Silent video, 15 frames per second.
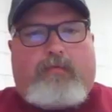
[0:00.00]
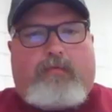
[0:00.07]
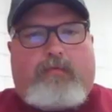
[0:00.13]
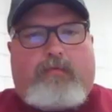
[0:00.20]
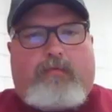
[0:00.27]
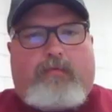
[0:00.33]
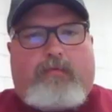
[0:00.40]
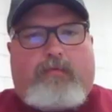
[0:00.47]

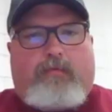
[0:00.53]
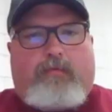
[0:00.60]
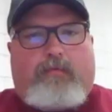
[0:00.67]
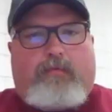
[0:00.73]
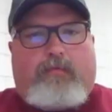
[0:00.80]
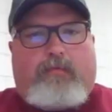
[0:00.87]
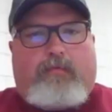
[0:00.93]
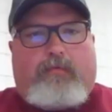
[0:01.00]

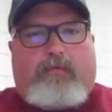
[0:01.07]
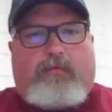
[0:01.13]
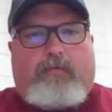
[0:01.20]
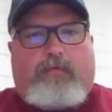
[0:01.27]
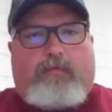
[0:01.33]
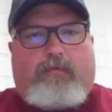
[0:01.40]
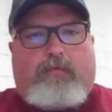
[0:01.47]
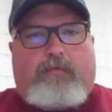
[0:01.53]

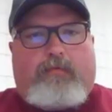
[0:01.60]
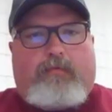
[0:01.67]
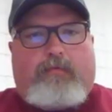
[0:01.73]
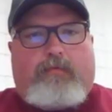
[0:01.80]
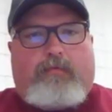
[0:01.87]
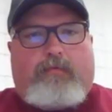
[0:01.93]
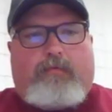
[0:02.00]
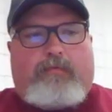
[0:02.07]

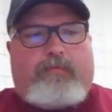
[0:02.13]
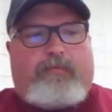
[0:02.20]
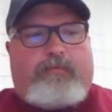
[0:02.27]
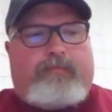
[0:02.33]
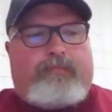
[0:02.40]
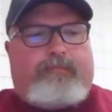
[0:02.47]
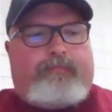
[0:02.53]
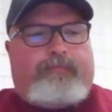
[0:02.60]

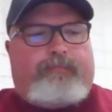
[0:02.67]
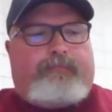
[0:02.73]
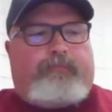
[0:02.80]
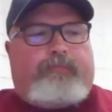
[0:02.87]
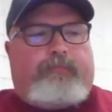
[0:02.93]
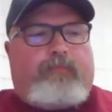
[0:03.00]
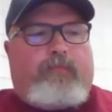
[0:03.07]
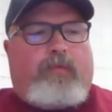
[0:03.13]

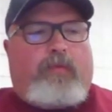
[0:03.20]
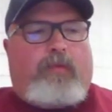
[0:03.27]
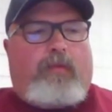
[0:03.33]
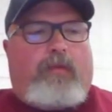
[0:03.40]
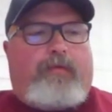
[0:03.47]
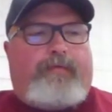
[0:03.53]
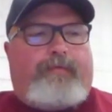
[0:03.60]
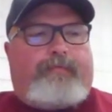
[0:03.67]

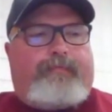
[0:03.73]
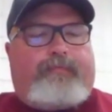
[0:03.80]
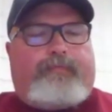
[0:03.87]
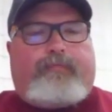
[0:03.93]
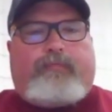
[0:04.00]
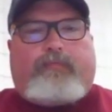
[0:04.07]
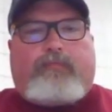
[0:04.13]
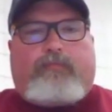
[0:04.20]

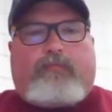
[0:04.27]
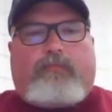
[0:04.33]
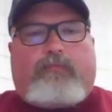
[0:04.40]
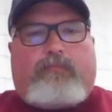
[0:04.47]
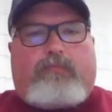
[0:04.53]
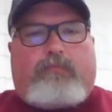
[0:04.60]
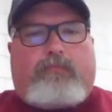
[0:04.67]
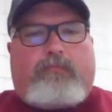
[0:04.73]

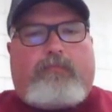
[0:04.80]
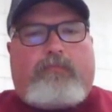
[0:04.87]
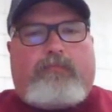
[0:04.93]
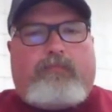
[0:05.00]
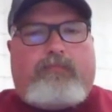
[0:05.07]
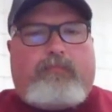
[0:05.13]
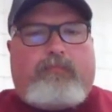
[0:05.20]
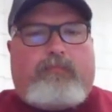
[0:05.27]

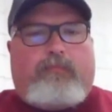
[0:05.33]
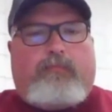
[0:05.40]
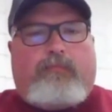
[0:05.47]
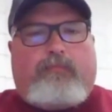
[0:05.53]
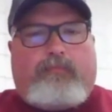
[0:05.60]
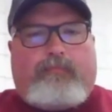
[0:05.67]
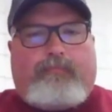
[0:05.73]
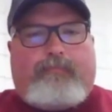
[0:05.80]

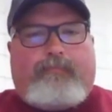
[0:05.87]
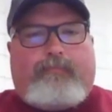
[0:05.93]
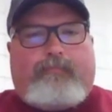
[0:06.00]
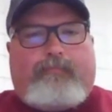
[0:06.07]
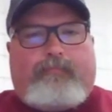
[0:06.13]
No words are spoken by the person on screen.